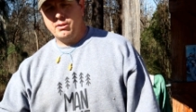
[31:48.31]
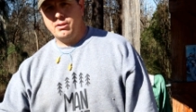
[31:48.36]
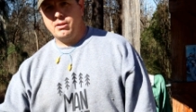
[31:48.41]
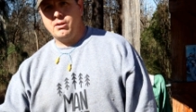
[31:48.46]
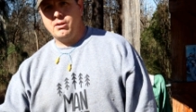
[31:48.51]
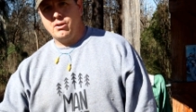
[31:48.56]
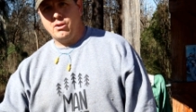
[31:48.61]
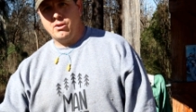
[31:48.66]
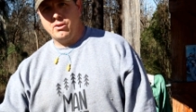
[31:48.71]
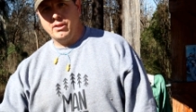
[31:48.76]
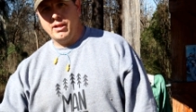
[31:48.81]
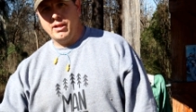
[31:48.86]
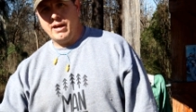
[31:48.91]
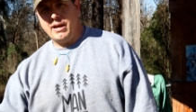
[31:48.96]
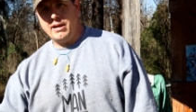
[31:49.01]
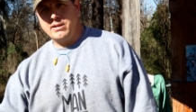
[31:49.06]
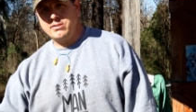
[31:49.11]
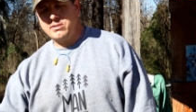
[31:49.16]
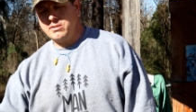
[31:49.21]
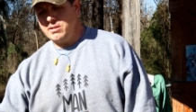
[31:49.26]
that'll
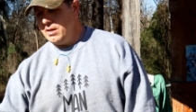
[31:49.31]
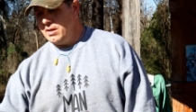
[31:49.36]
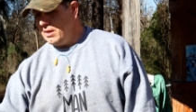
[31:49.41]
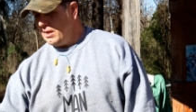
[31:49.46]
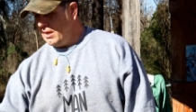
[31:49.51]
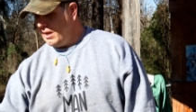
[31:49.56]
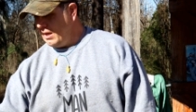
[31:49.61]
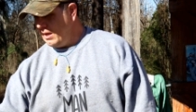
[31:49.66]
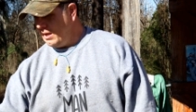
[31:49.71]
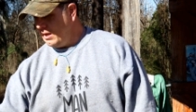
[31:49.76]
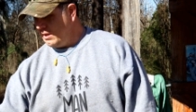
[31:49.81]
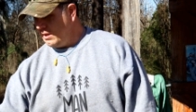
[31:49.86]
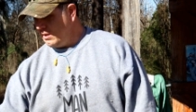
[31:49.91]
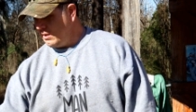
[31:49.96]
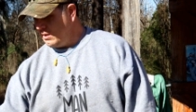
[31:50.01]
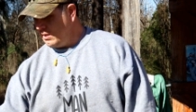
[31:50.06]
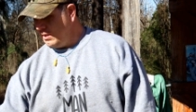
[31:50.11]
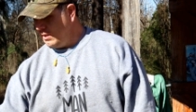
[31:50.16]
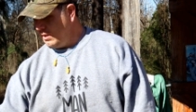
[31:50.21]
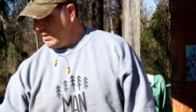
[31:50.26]
last,
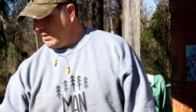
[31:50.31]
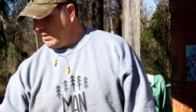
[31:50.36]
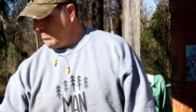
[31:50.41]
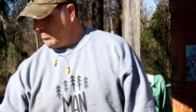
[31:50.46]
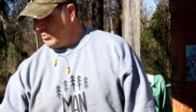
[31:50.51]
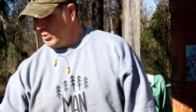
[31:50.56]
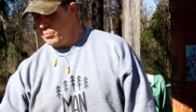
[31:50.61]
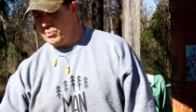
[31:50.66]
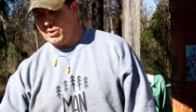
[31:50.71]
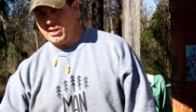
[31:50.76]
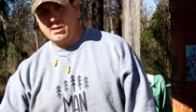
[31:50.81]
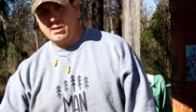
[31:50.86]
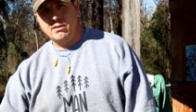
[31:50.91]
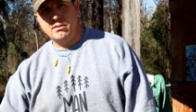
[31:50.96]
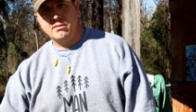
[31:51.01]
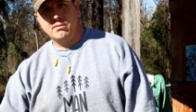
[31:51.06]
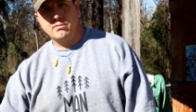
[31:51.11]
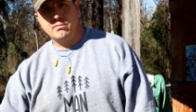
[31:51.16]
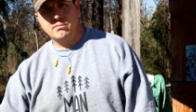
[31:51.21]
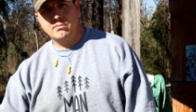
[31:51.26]
and that we
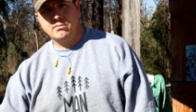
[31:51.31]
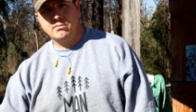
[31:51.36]
can,